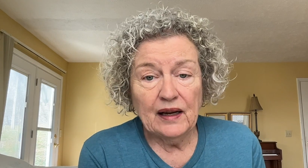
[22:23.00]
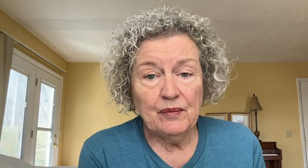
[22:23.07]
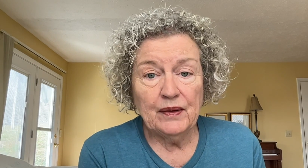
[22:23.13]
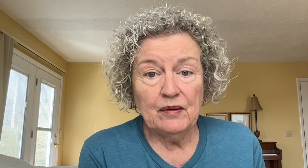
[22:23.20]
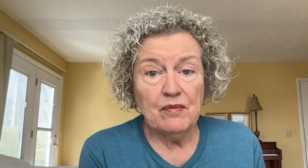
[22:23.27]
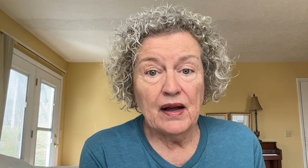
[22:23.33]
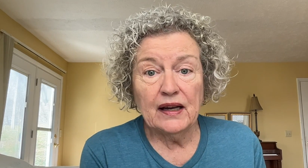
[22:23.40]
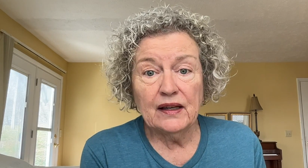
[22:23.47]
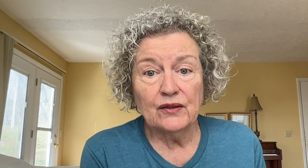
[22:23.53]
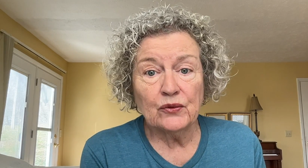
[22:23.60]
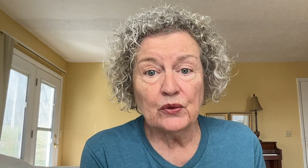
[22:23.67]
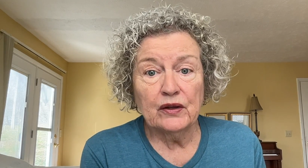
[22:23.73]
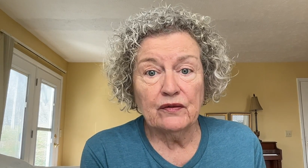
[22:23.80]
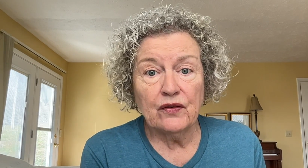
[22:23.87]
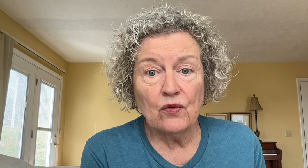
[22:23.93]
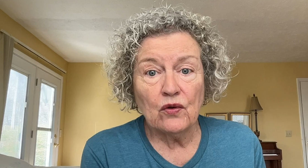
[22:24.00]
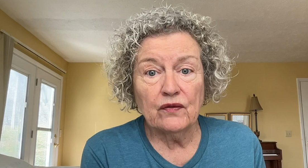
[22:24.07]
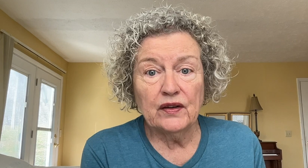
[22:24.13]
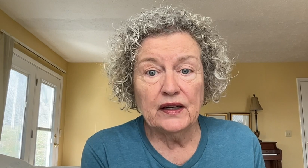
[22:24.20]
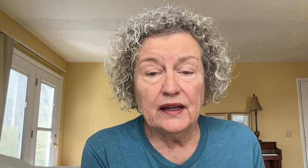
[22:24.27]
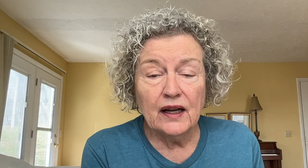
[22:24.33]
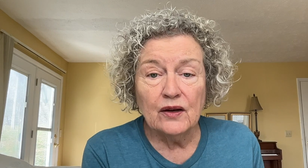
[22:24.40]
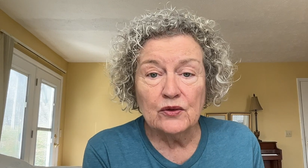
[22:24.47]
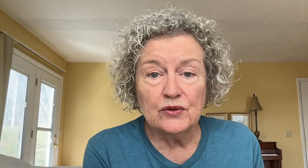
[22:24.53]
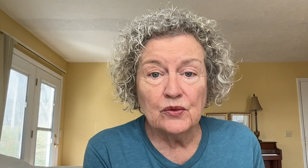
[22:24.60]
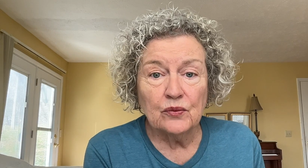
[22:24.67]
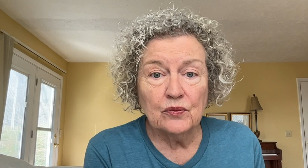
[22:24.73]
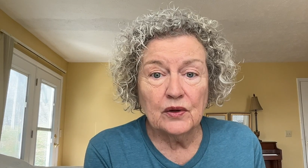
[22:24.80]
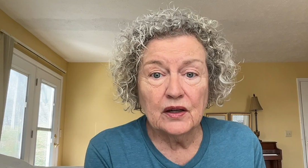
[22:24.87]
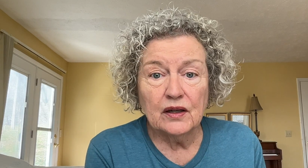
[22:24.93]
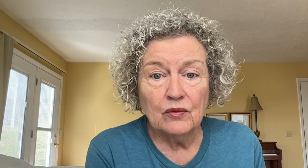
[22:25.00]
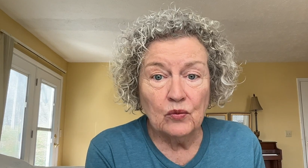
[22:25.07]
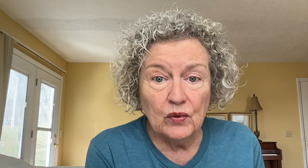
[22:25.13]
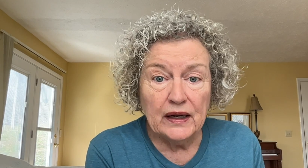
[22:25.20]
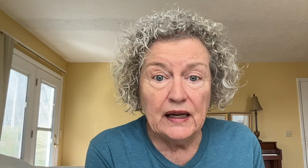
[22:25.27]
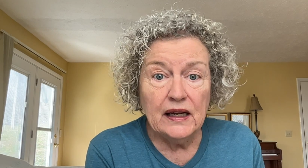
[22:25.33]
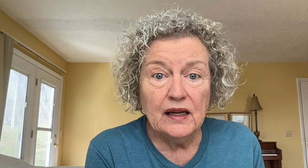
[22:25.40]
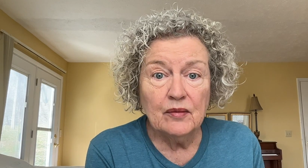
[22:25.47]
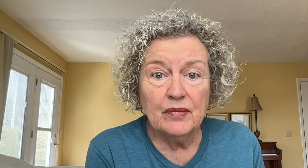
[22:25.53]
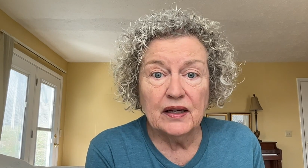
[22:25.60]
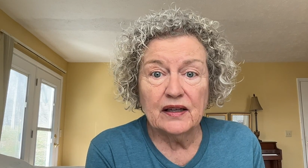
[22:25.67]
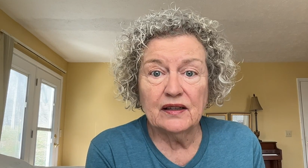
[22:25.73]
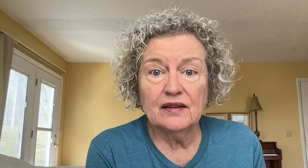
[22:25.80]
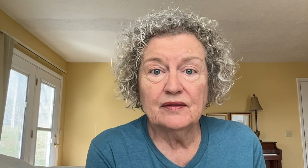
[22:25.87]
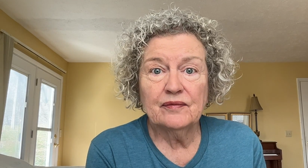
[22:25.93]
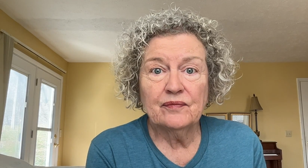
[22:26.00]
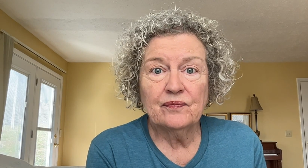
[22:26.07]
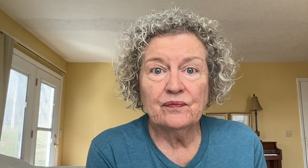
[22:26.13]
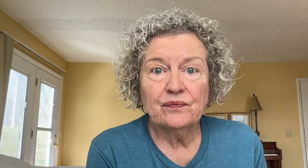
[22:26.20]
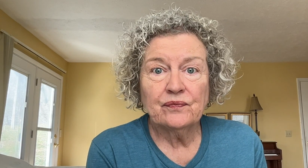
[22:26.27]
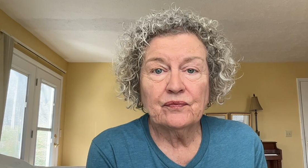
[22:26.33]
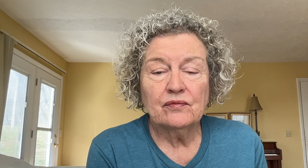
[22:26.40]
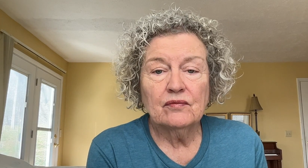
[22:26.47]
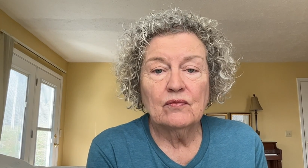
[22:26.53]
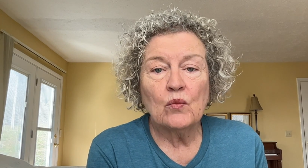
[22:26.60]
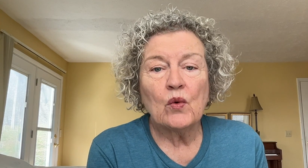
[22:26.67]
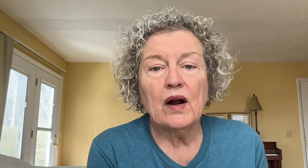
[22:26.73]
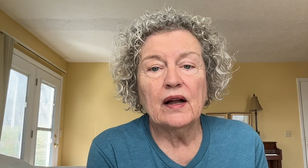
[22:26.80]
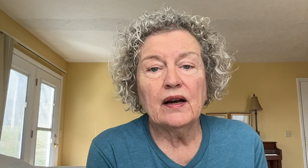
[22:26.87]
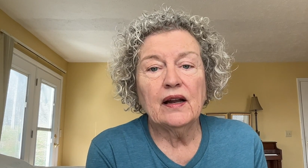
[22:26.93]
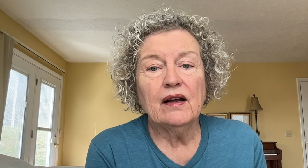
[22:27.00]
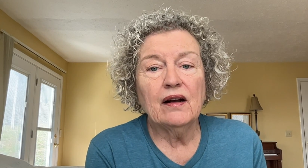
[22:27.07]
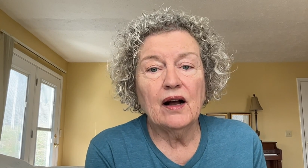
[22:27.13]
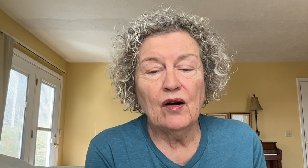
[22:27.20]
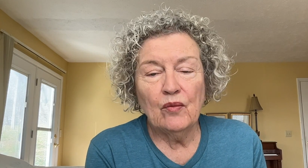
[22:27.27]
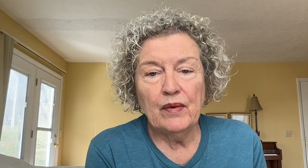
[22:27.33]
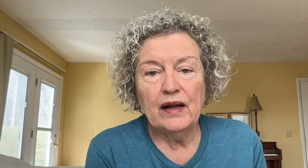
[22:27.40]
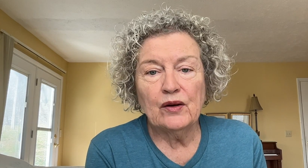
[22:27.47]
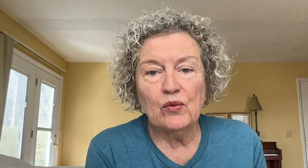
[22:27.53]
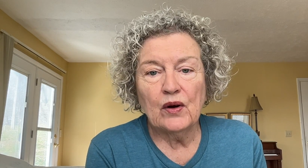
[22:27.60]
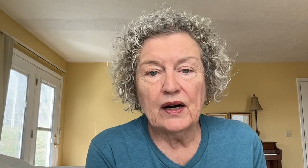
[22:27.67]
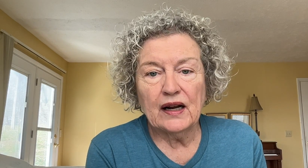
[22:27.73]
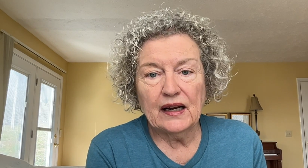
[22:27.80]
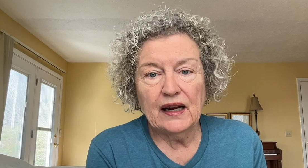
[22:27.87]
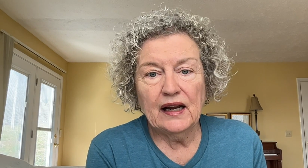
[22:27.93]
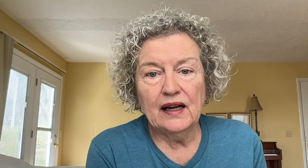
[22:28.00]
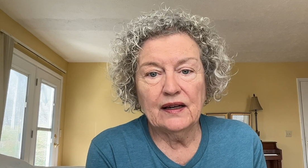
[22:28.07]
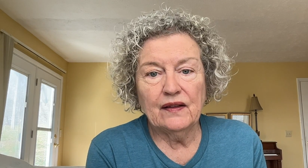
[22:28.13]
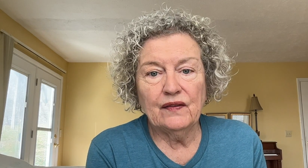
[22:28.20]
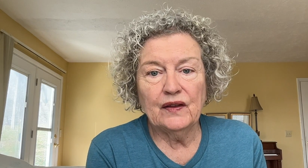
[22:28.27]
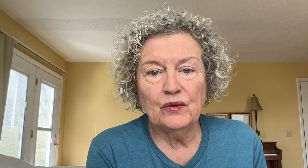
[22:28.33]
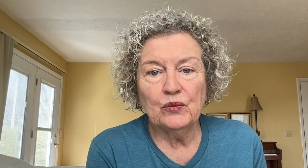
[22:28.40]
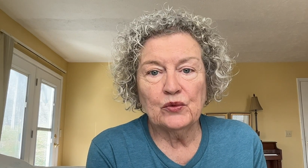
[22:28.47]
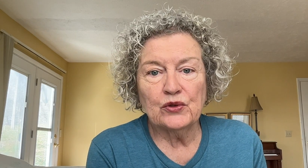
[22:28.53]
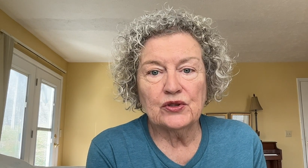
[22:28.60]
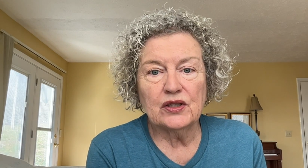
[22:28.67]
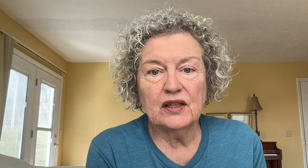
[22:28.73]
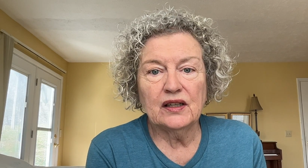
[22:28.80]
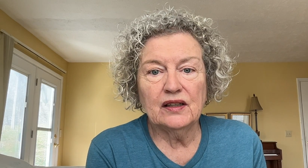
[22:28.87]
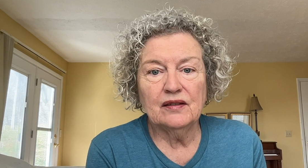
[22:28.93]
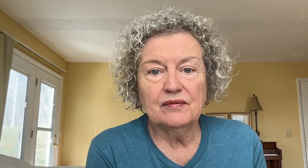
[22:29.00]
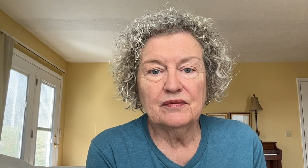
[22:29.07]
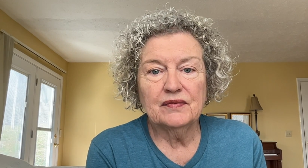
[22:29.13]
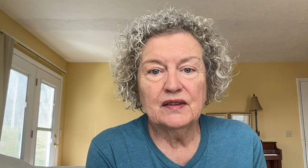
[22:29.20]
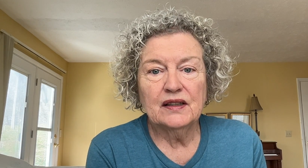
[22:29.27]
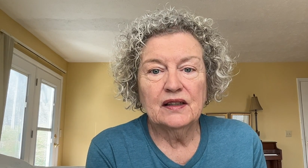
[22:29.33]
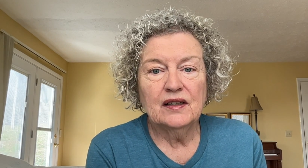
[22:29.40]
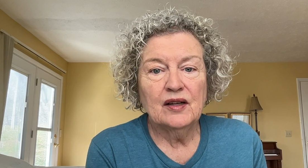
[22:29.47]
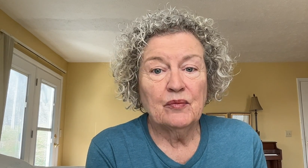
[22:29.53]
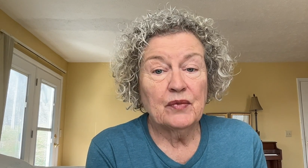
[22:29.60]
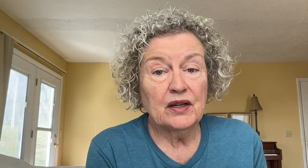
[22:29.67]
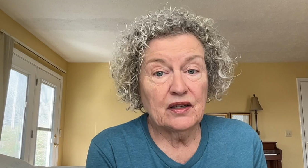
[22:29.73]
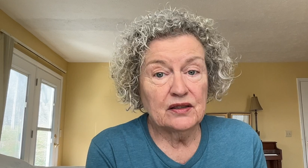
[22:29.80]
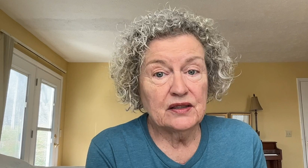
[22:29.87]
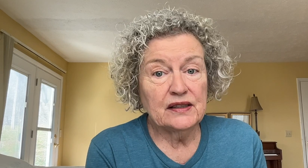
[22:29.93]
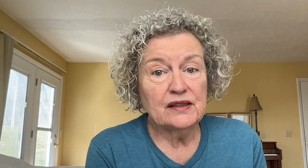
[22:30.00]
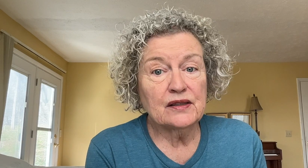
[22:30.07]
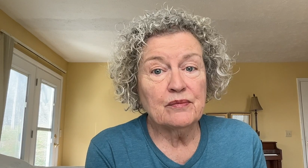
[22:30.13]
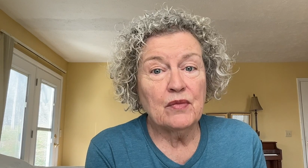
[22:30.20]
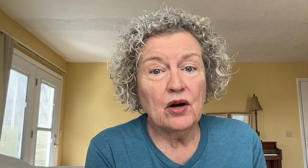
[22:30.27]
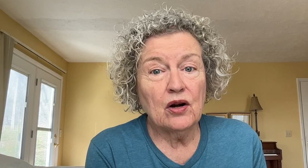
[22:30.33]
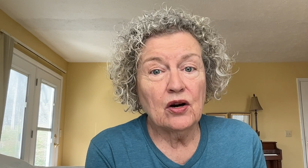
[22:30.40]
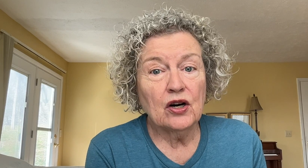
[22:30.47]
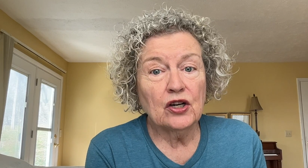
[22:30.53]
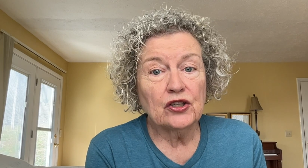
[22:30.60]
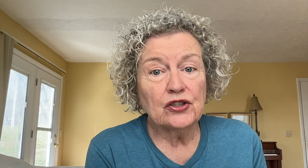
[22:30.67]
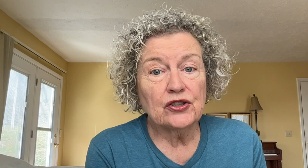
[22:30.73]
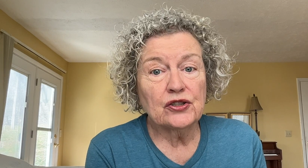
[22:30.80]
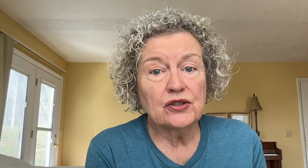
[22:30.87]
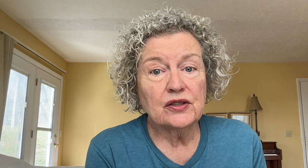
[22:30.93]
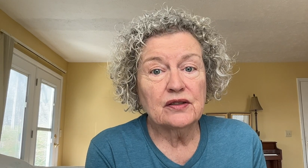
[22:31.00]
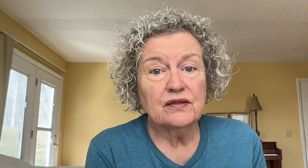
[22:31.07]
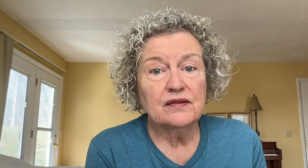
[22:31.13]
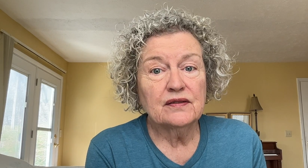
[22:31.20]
be making 3 and 4 videos a week, but right now I'll make what I can, and then we'll see, because it's March,